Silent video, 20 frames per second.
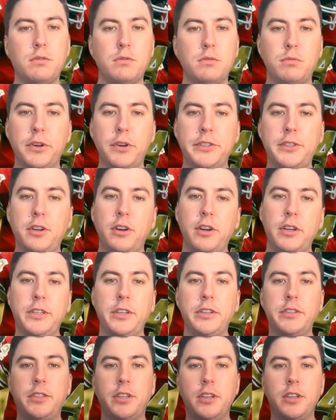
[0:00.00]
What's going on,
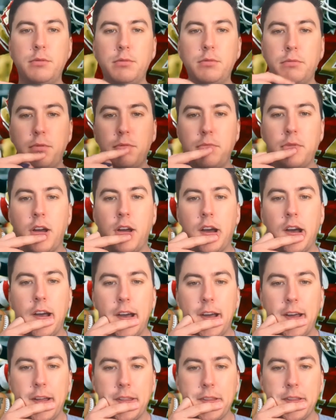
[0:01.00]
YouTube?
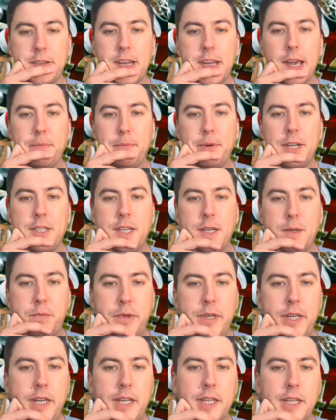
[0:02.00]
Championship
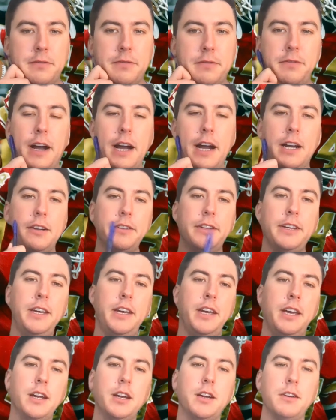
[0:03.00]
week is finally
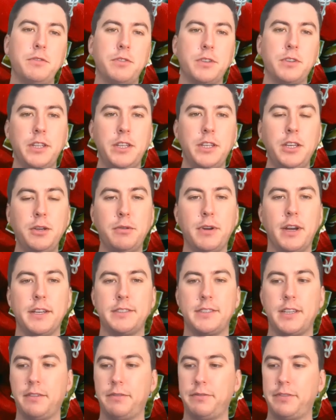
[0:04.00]
here for the
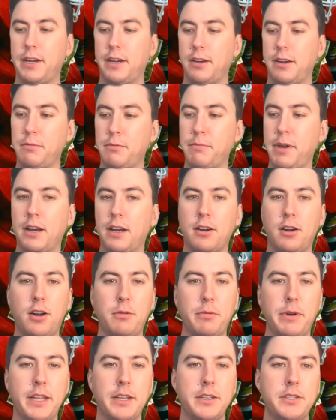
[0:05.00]
USFL. We made it all
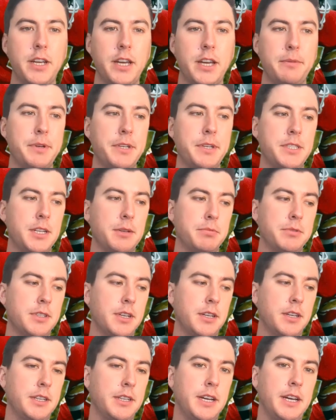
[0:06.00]
the way to Championship
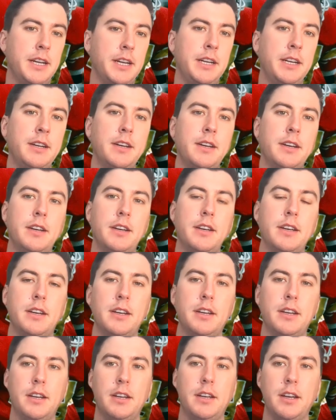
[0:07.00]
Sunday.
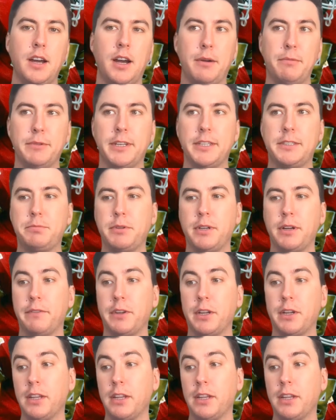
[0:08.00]
Unless you've been